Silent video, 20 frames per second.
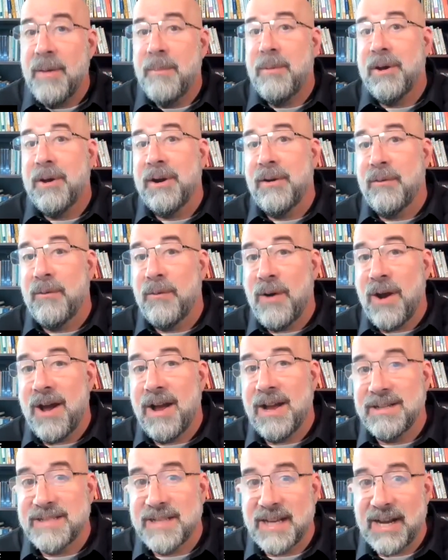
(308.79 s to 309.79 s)
but in
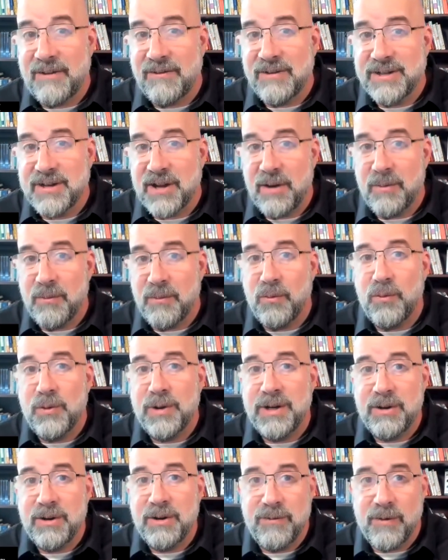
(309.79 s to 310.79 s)
rising every time
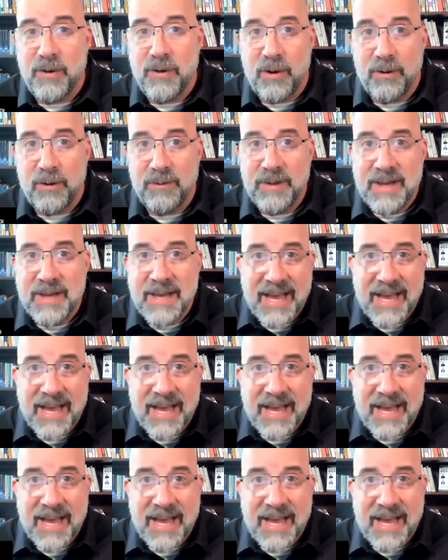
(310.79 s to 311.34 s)
we do fall.